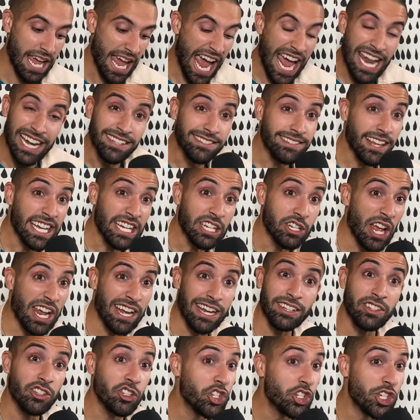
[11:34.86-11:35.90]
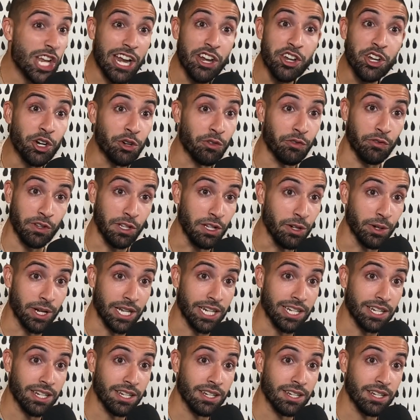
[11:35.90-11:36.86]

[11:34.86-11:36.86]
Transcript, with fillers: and it's like, and it's gender fluid.